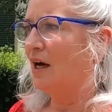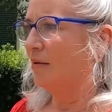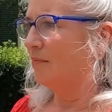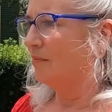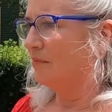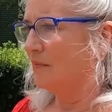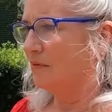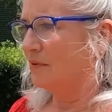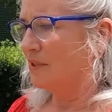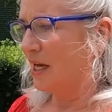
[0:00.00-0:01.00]
I'm
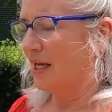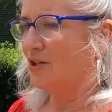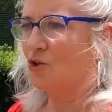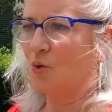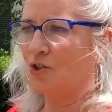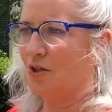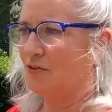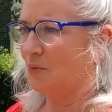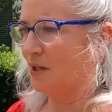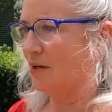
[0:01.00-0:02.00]
staying in Georgia.
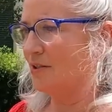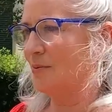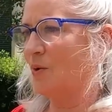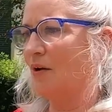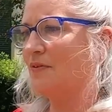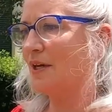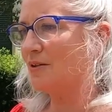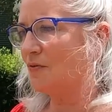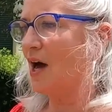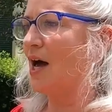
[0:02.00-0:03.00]
If you want to go somewhere else,
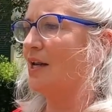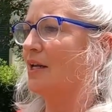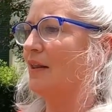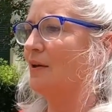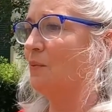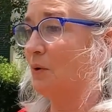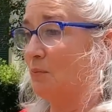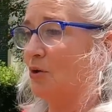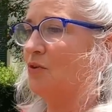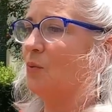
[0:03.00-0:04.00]
that's fine. And then when
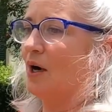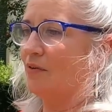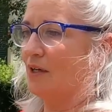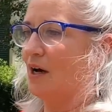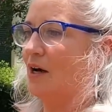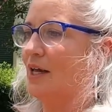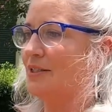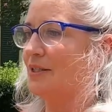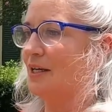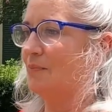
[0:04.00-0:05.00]
we moved to Waverly Hall,
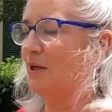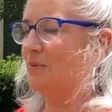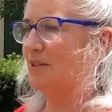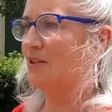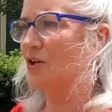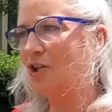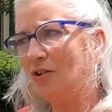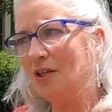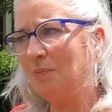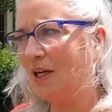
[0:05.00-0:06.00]
people said, are
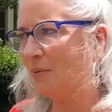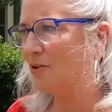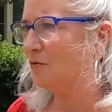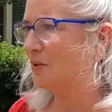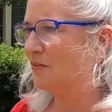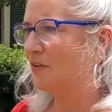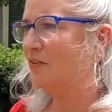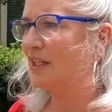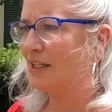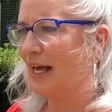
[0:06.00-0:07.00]
you going to be able to, you've
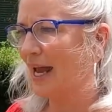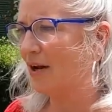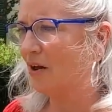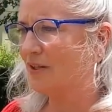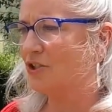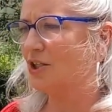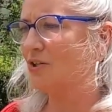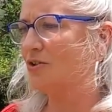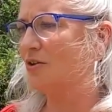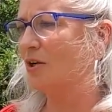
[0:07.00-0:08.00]
lived in Atlanta all these
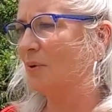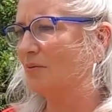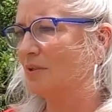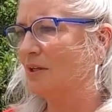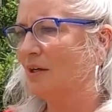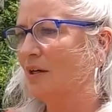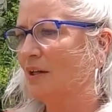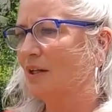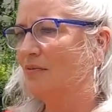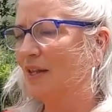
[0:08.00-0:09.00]
years, you're going to be able to
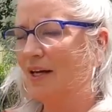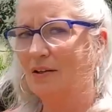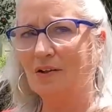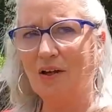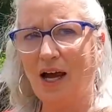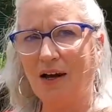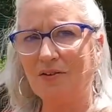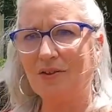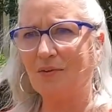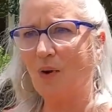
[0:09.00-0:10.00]
live in that little
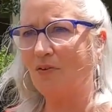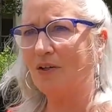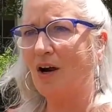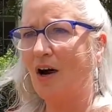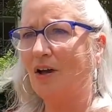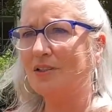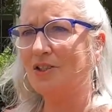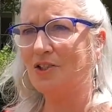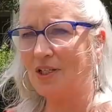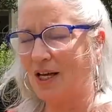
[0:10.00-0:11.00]
house in Waverly Hall?
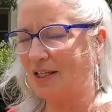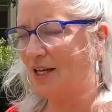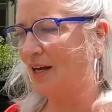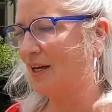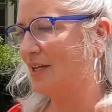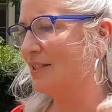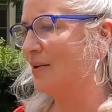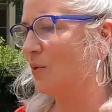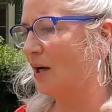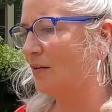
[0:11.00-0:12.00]
It's such a tiny town. I
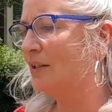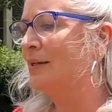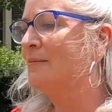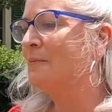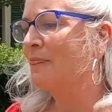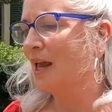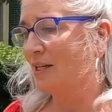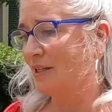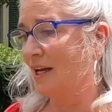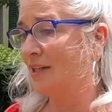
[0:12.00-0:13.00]
said,
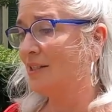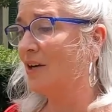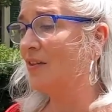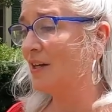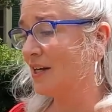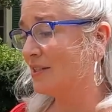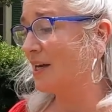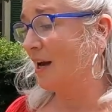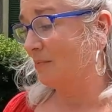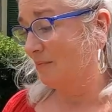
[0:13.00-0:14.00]
I can tell you
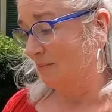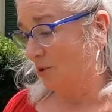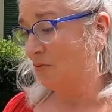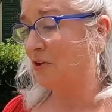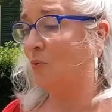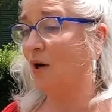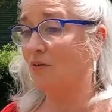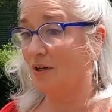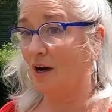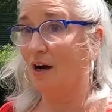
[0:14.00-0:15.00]
this, I'm moving to
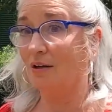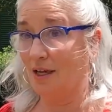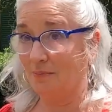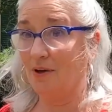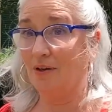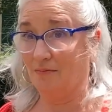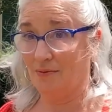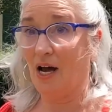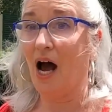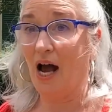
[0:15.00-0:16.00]
Waverly Hall and I'm going
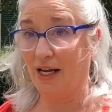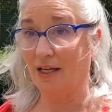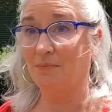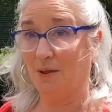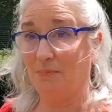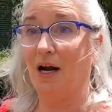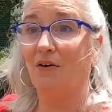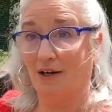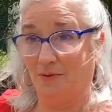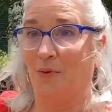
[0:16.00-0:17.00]
to die and be
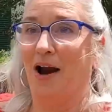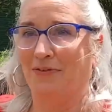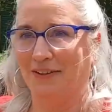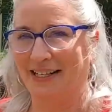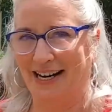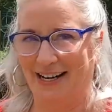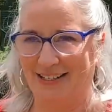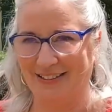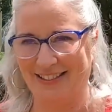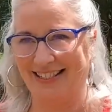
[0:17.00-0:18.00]
buried in Waverly Hall.